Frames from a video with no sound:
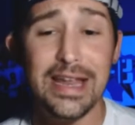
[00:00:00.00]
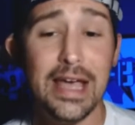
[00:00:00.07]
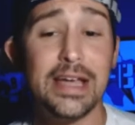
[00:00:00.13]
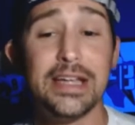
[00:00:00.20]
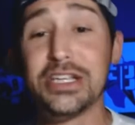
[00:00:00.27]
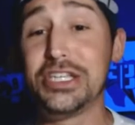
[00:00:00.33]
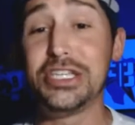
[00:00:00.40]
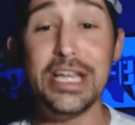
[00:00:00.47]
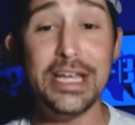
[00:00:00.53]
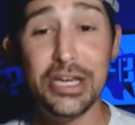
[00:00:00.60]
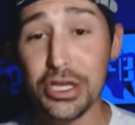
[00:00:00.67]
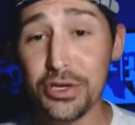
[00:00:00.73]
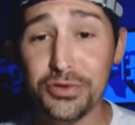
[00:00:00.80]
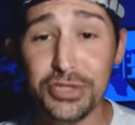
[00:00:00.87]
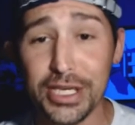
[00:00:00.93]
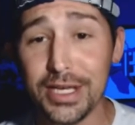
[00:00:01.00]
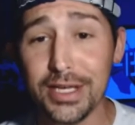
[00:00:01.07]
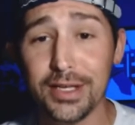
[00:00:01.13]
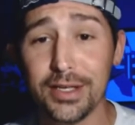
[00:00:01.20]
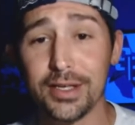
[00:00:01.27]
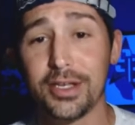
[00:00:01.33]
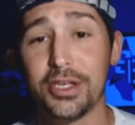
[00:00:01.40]
Gucci
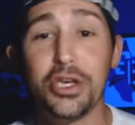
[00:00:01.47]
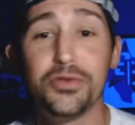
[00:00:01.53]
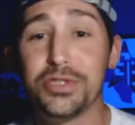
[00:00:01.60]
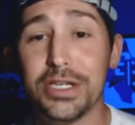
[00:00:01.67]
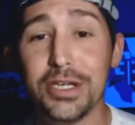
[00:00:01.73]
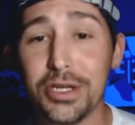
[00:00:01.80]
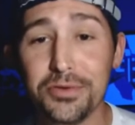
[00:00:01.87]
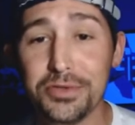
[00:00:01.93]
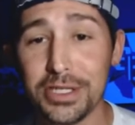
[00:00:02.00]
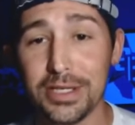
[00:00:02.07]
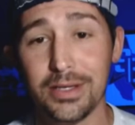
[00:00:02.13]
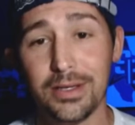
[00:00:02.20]
Nucci.